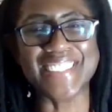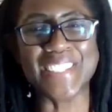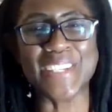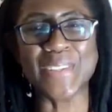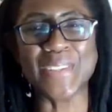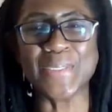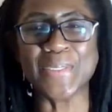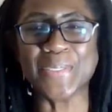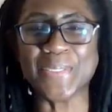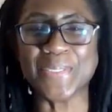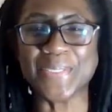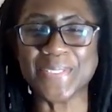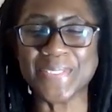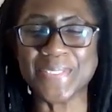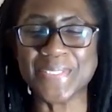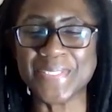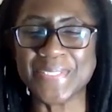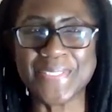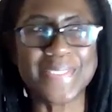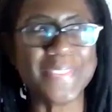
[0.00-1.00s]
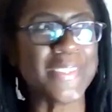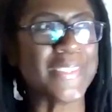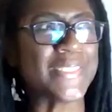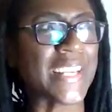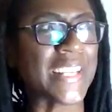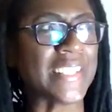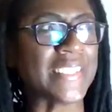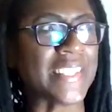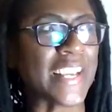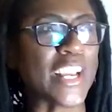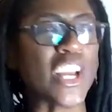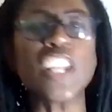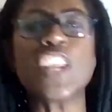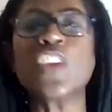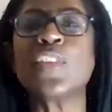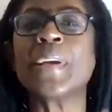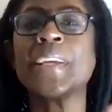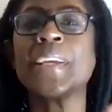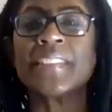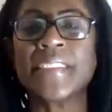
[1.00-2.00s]
So well, what was I saying?
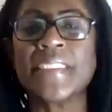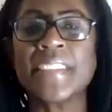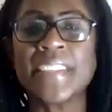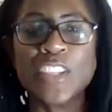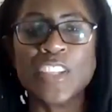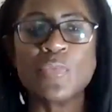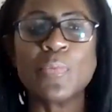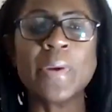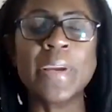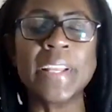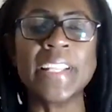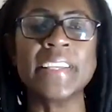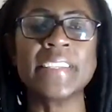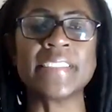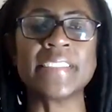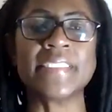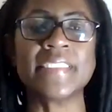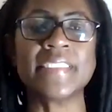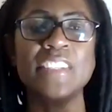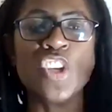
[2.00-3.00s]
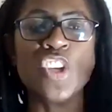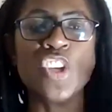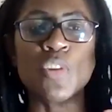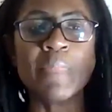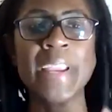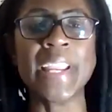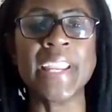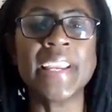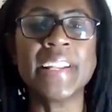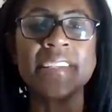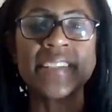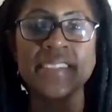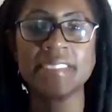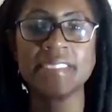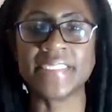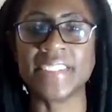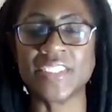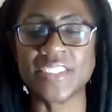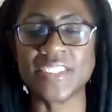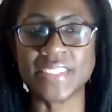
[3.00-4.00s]
Anyway, so the, the point is you're making
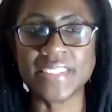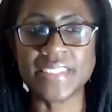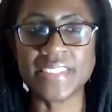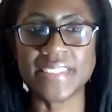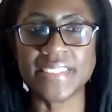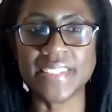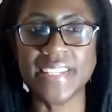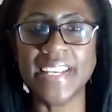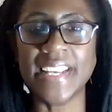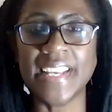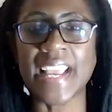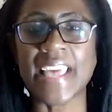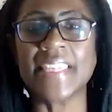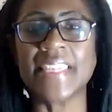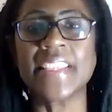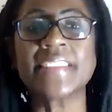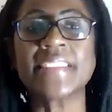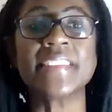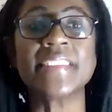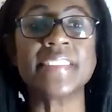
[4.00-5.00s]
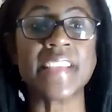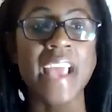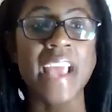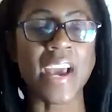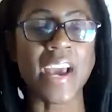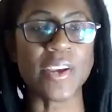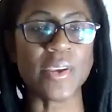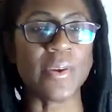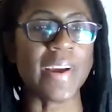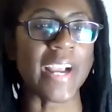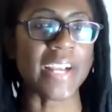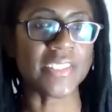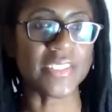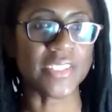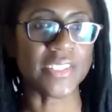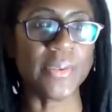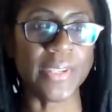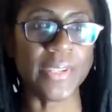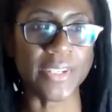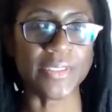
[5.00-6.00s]
decisions and this is how you're
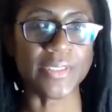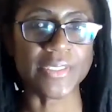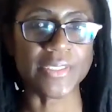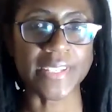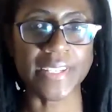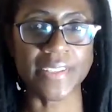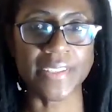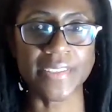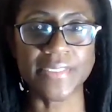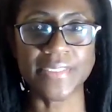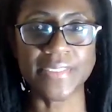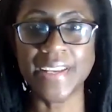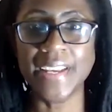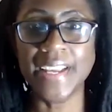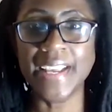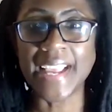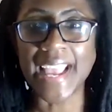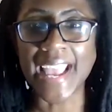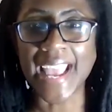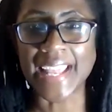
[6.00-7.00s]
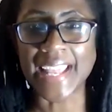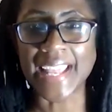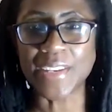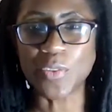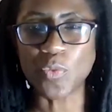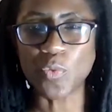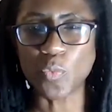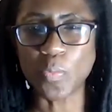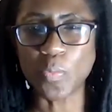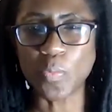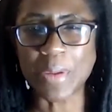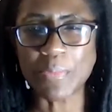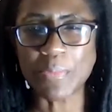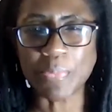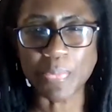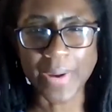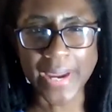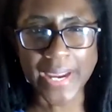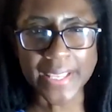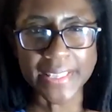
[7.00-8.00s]
executing your skills. And we
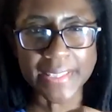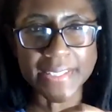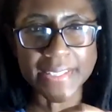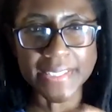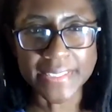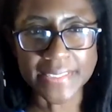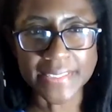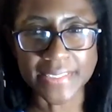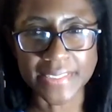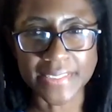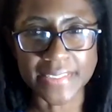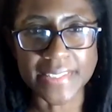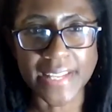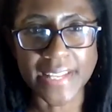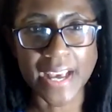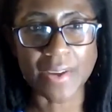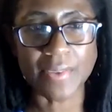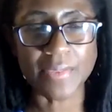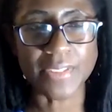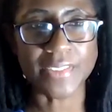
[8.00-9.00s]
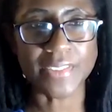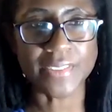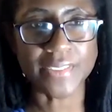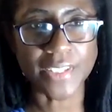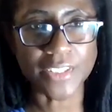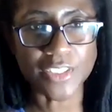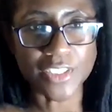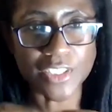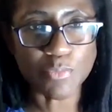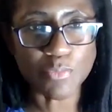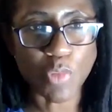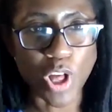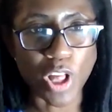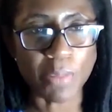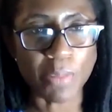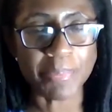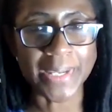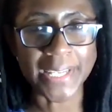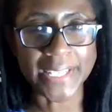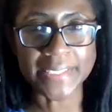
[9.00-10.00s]
break the decisions down to such
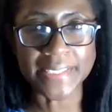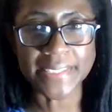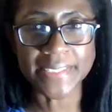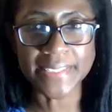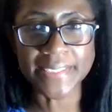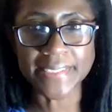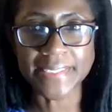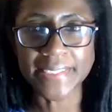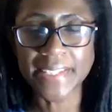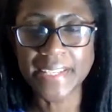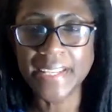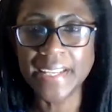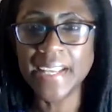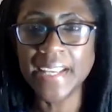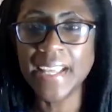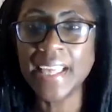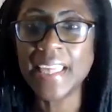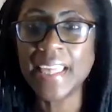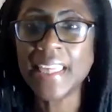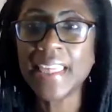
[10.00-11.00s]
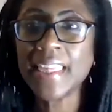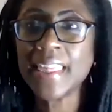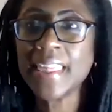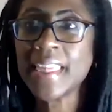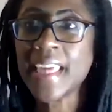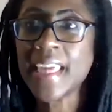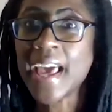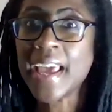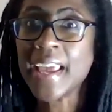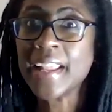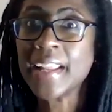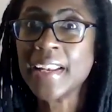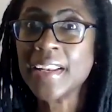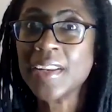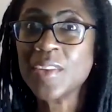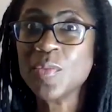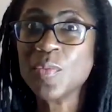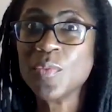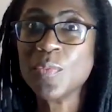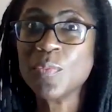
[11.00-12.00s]
small pieces
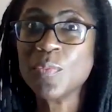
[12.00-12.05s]
that